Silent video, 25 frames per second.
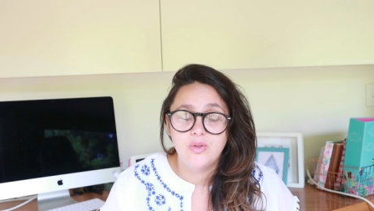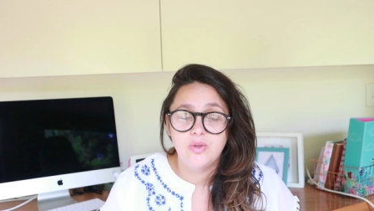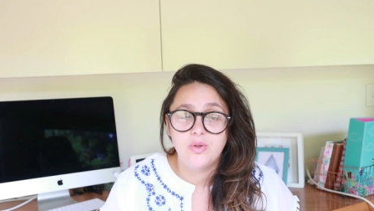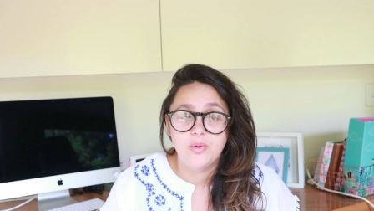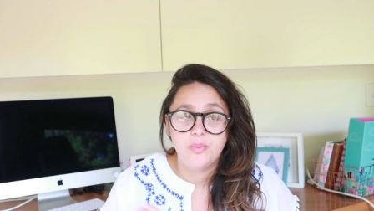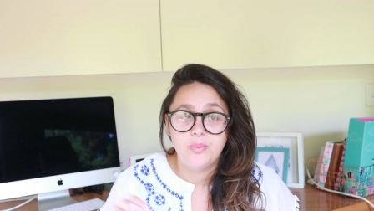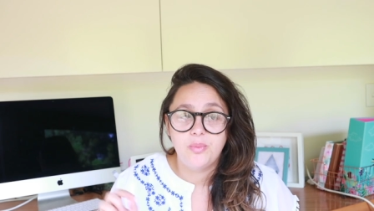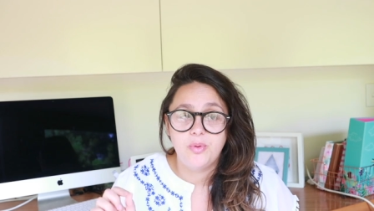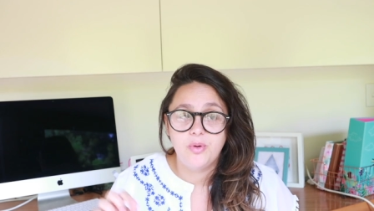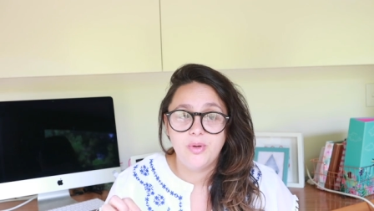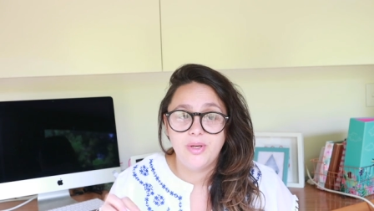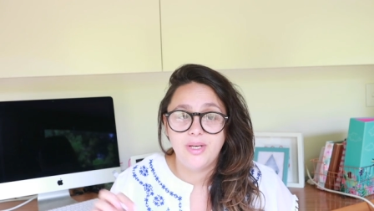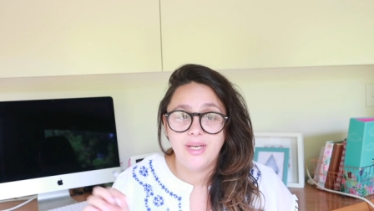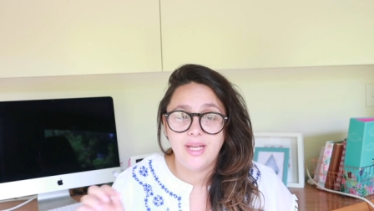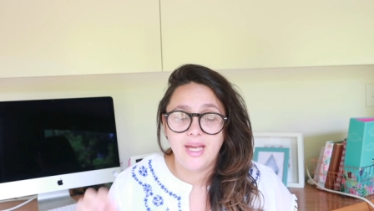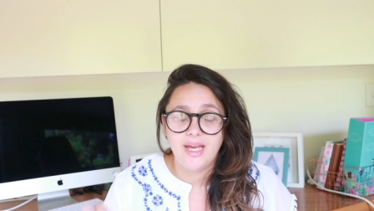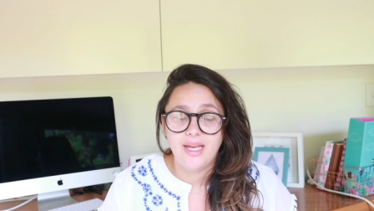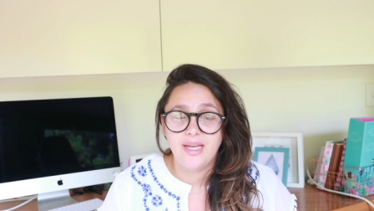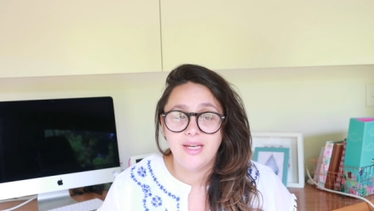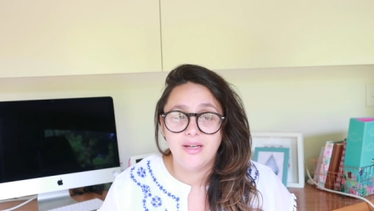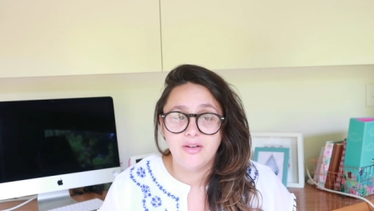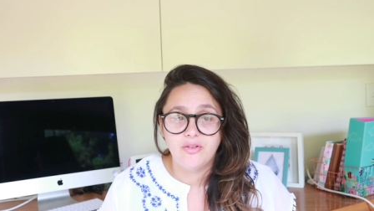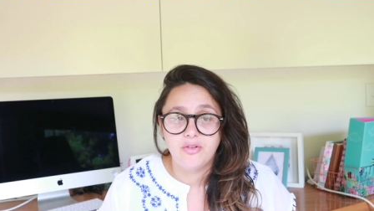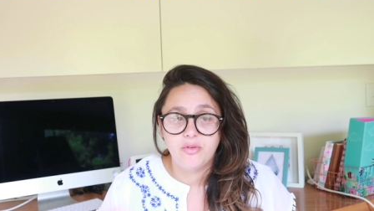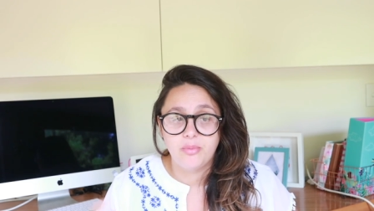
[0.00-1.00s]

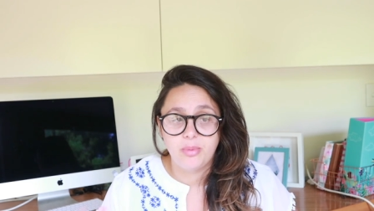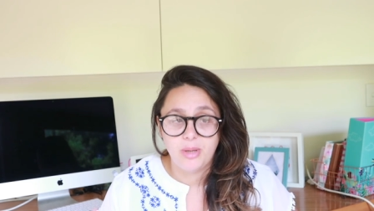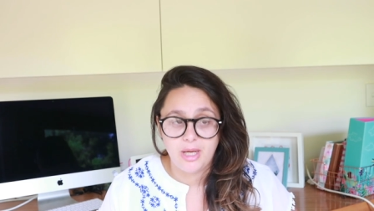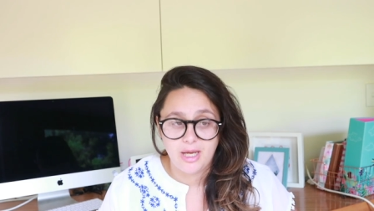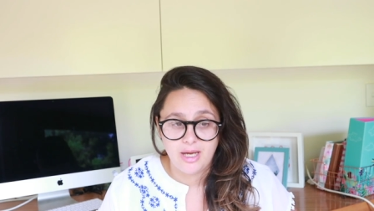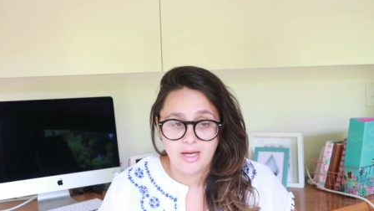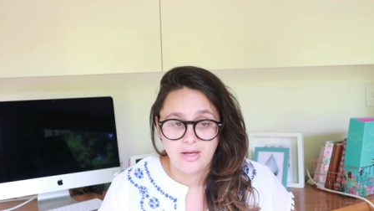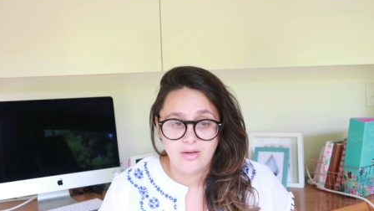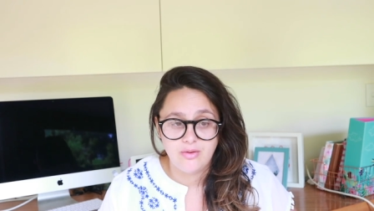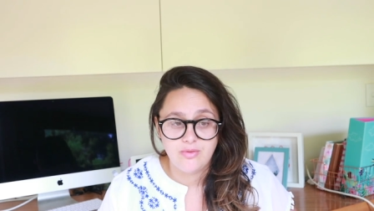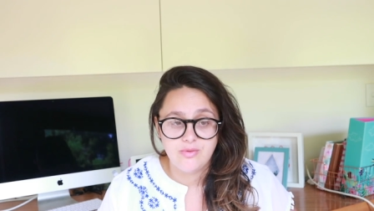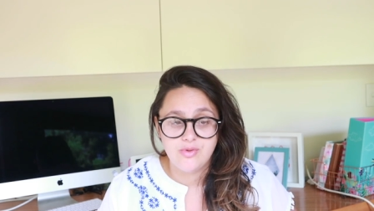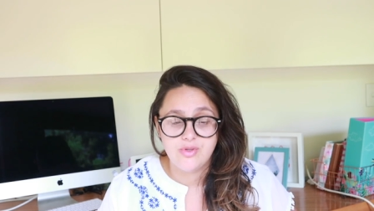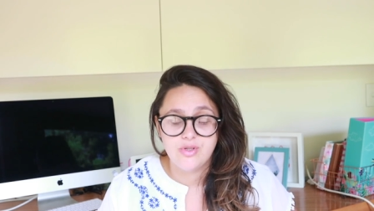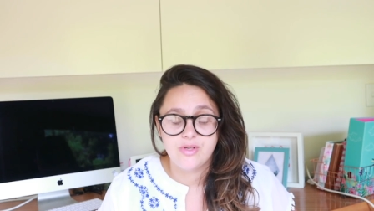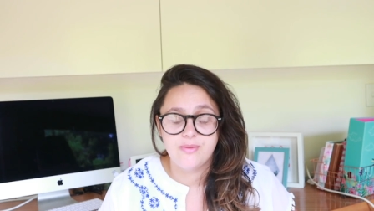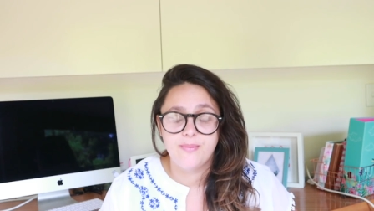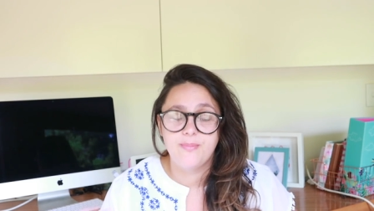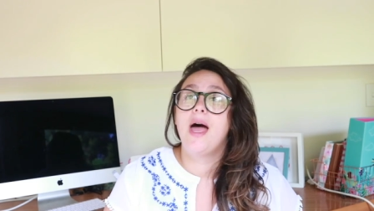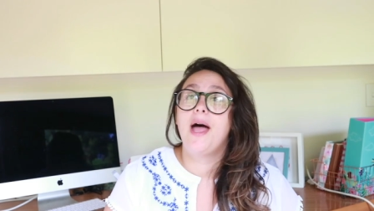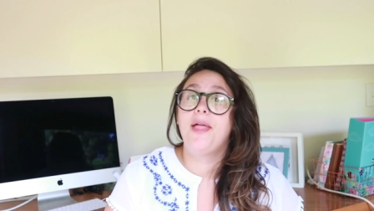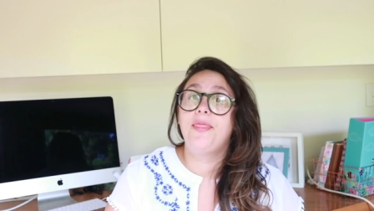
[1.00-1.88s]
0.8 of a pound.